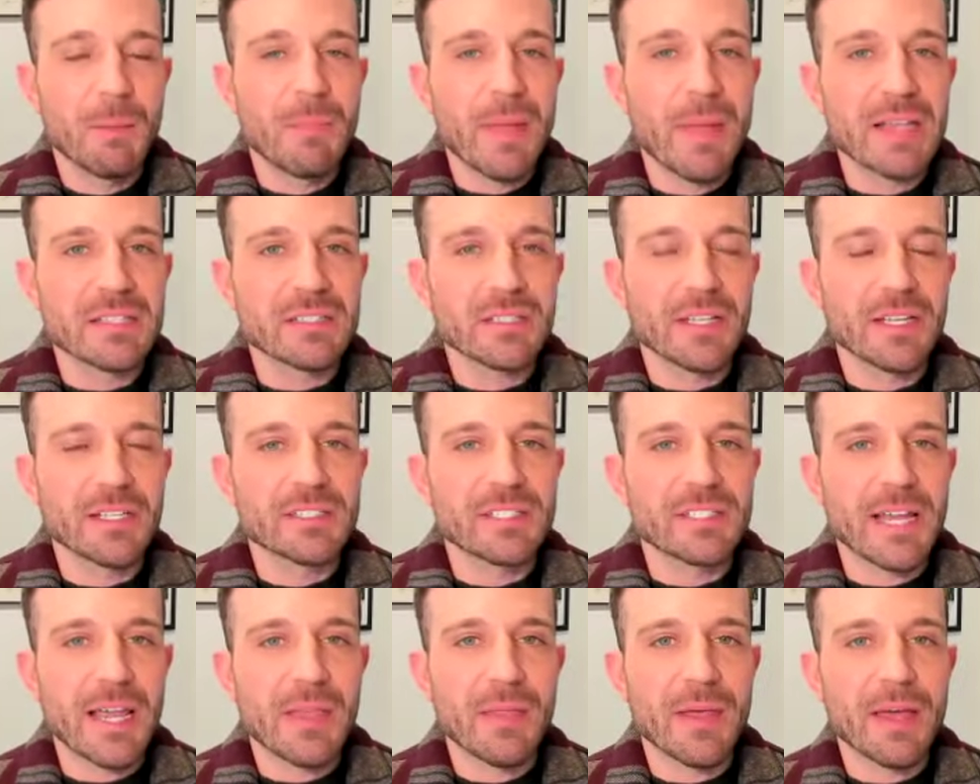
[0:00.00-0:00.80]
basically
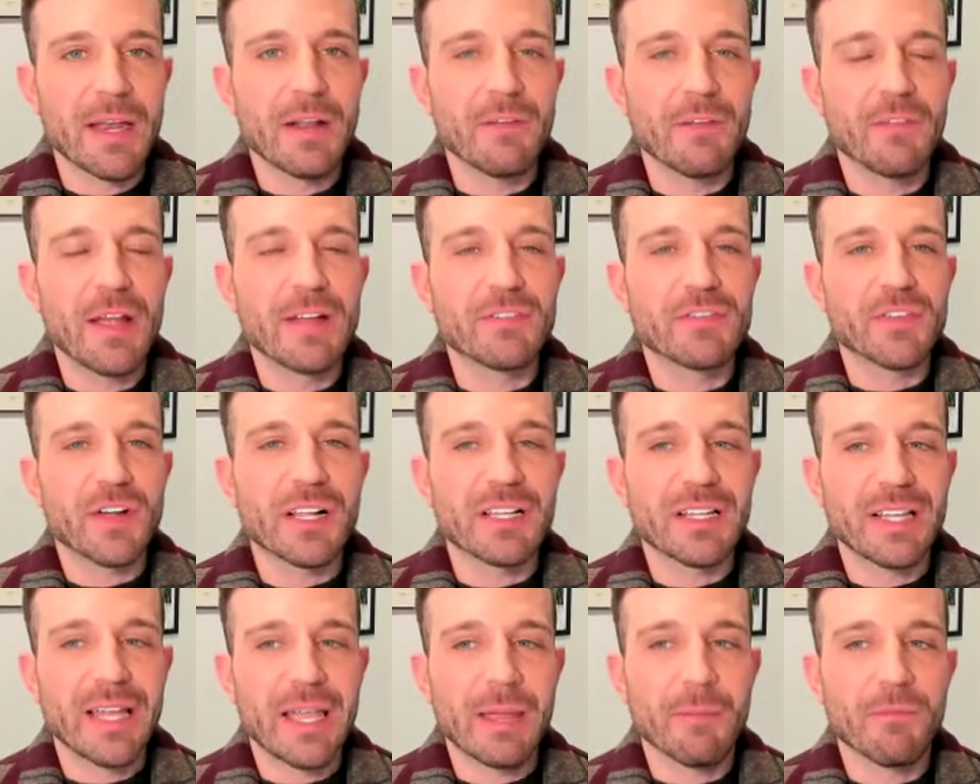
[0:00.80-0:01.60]
say that if a
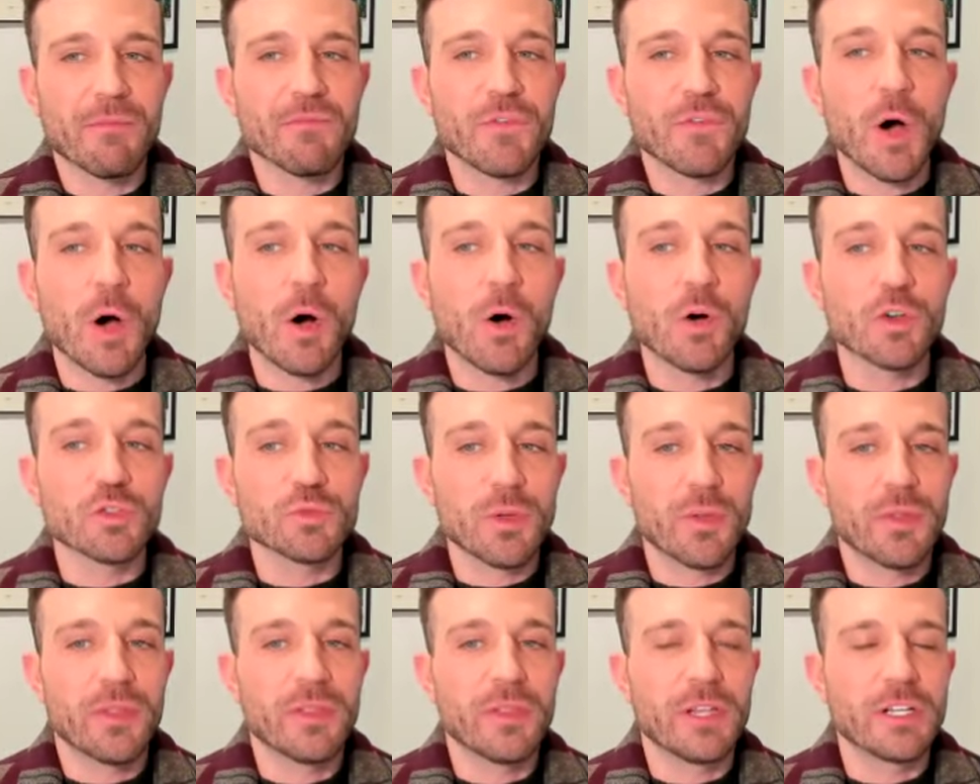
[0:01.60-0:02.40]
claim falls
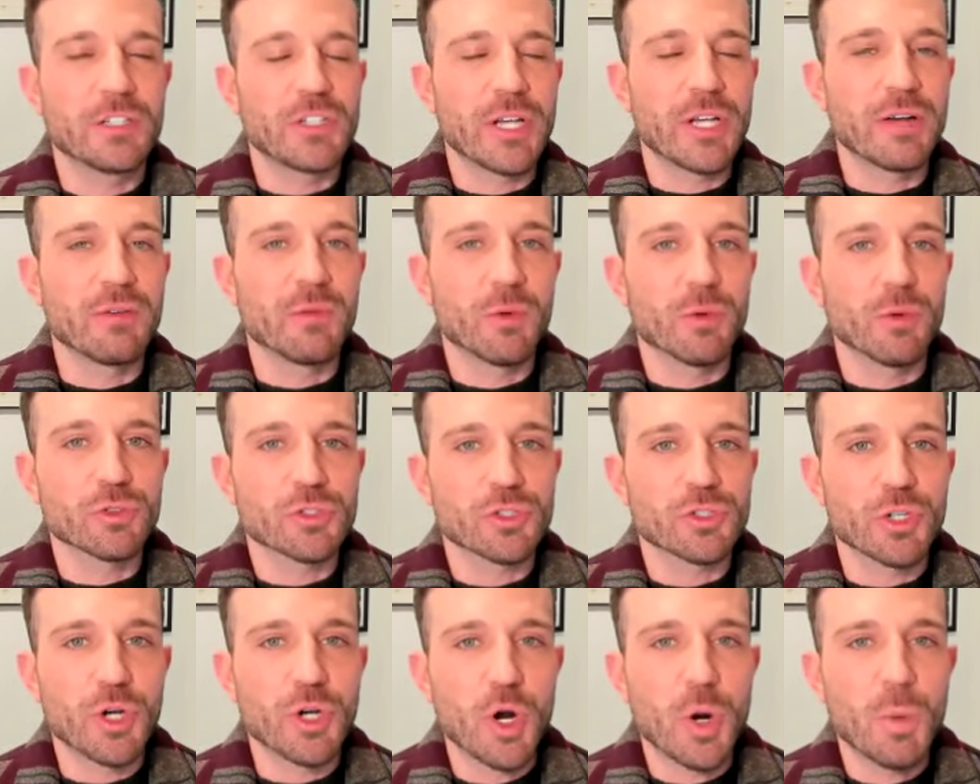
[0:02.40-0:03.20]
within the general
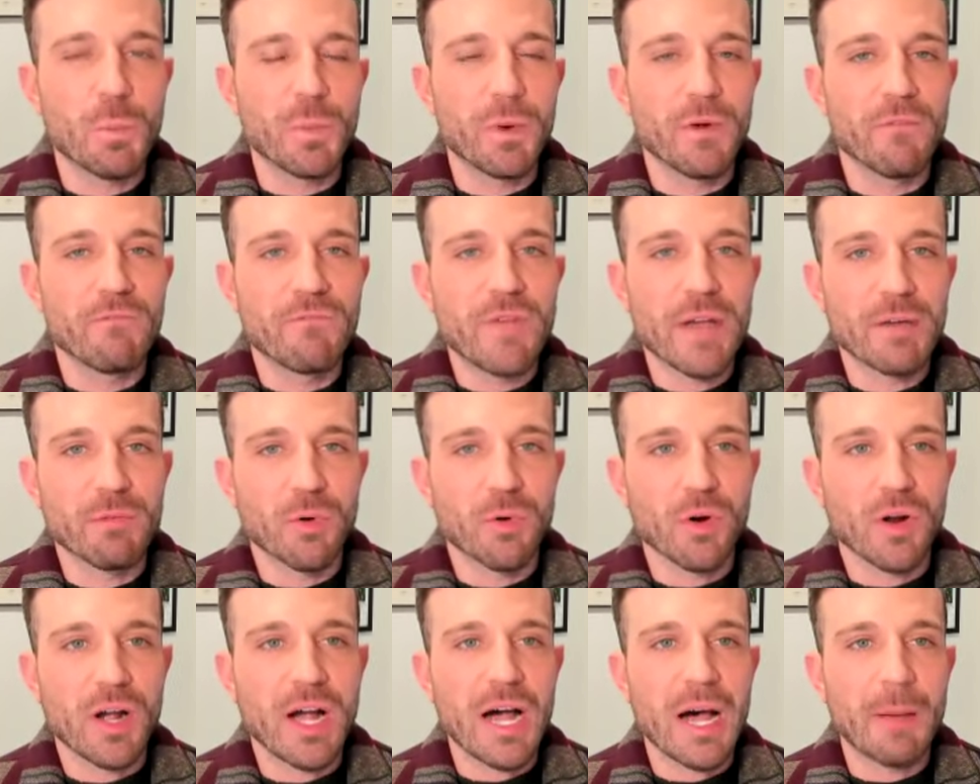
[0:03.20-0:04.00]
scope of
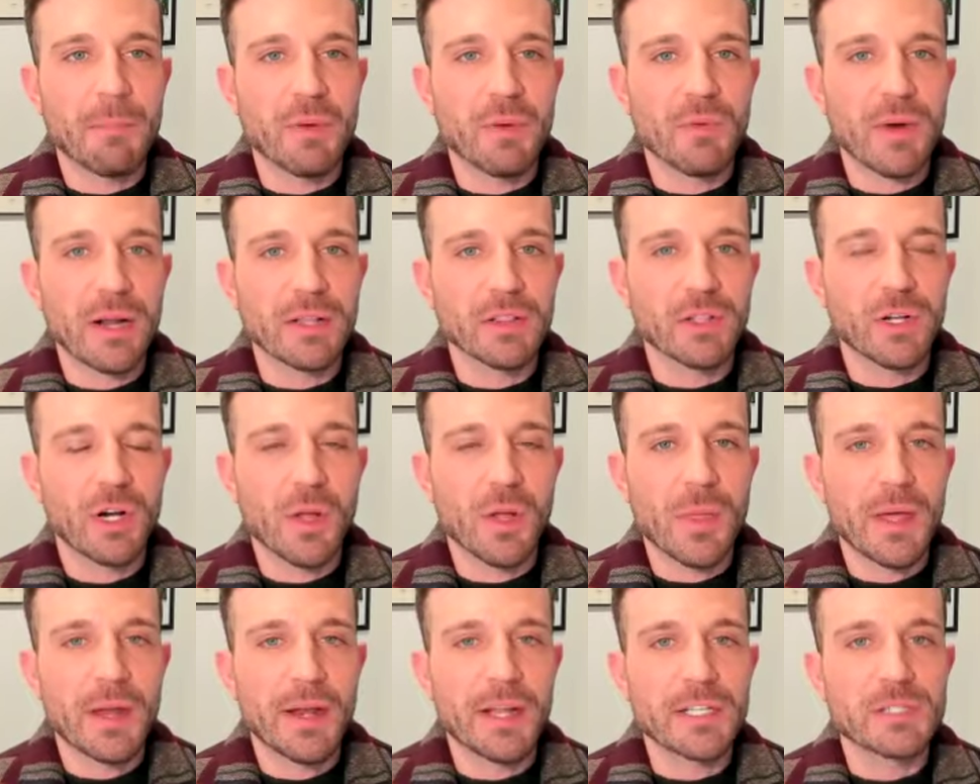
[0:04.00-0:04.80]
federal copyright
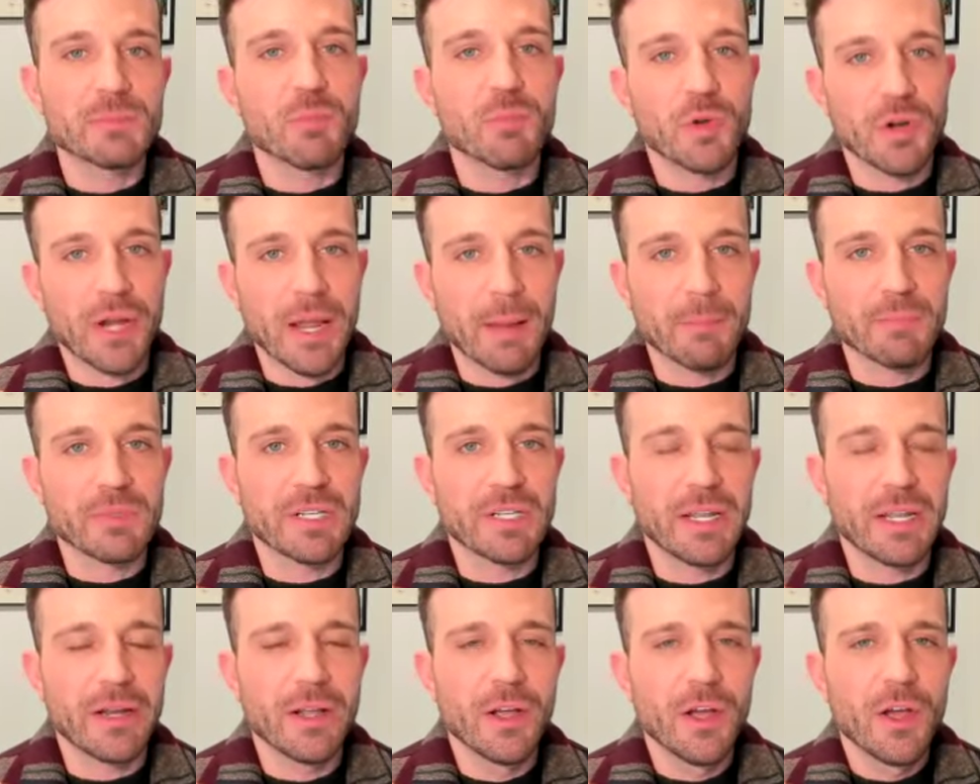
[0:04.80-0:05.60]
law, that is
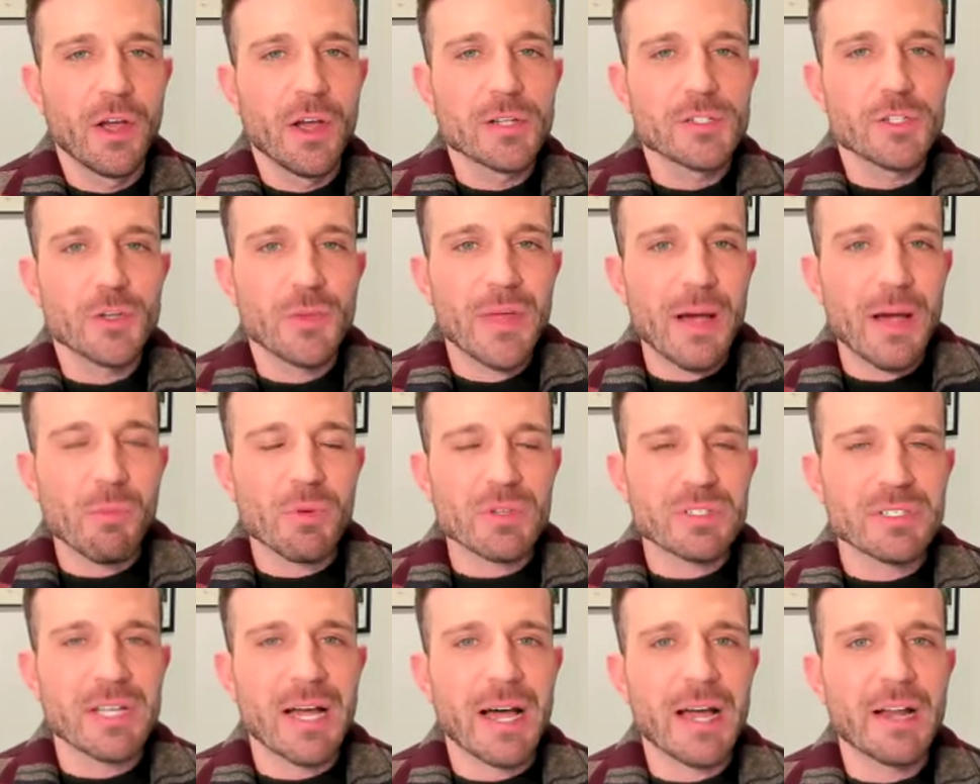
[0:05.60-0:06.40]
preempted. So that
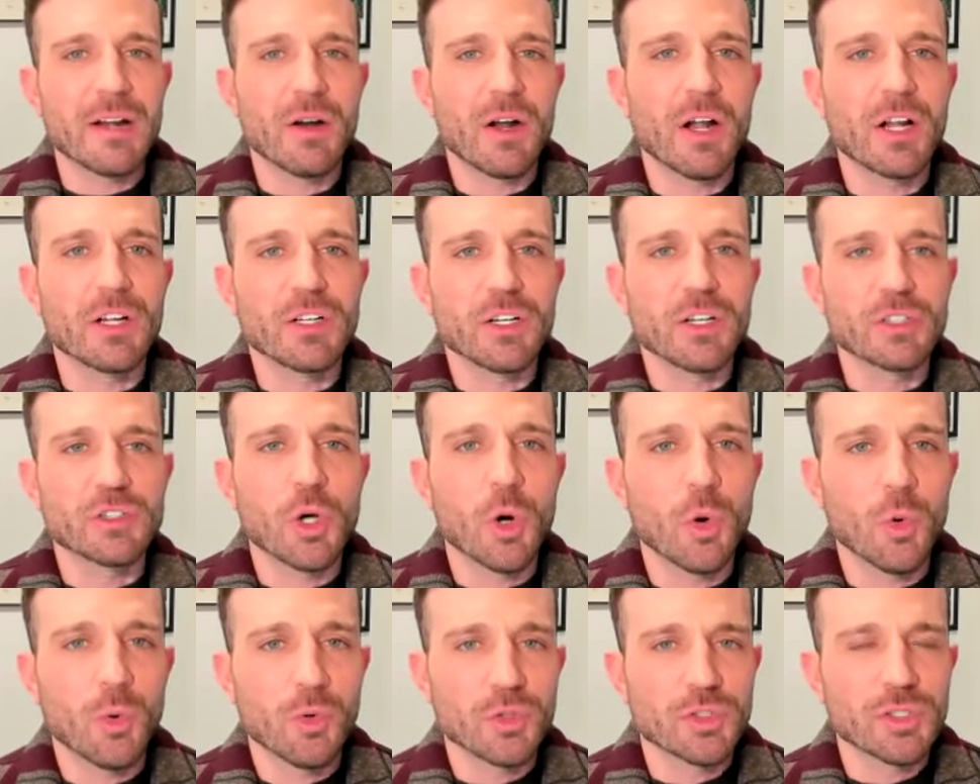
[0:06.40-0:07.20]
was not a
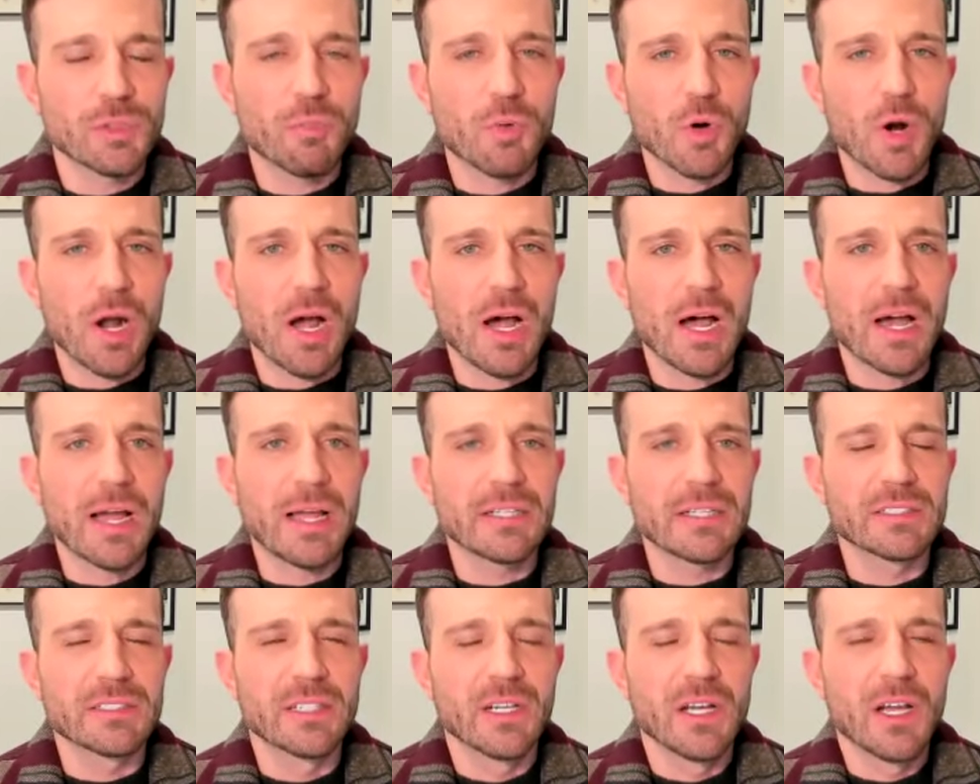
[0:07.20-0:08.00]
total
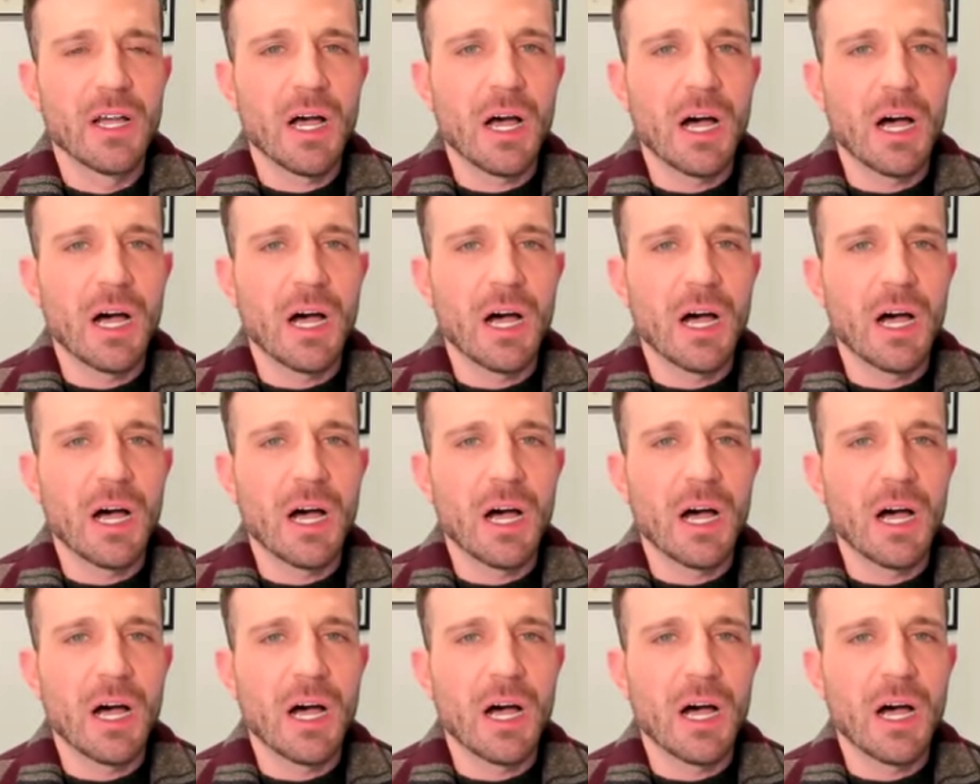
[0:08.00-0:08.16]
surprise.